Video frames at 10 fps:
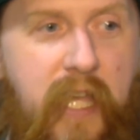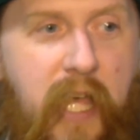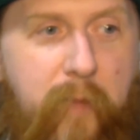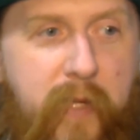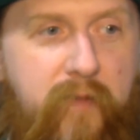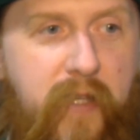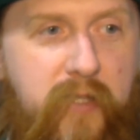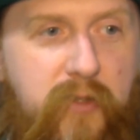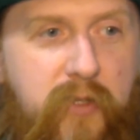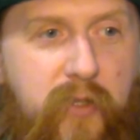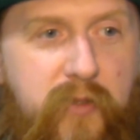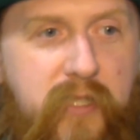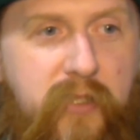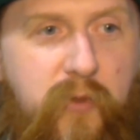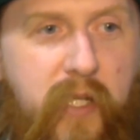helping investors close
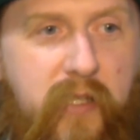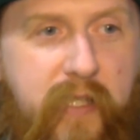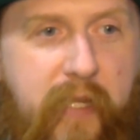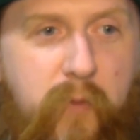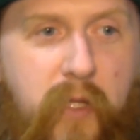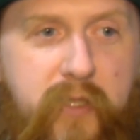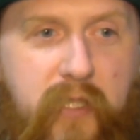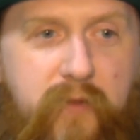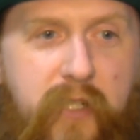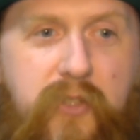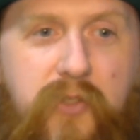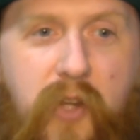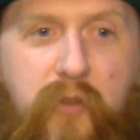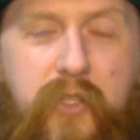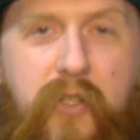deals quickly while delivering
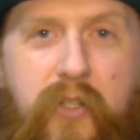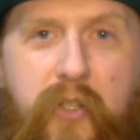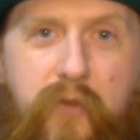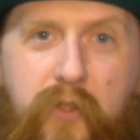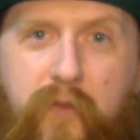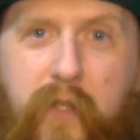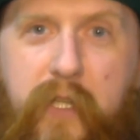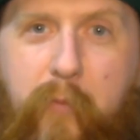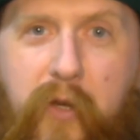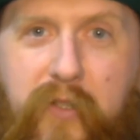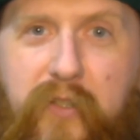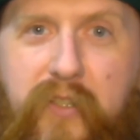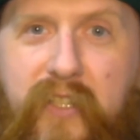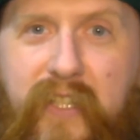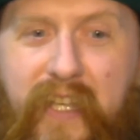strong returns for their funding partners.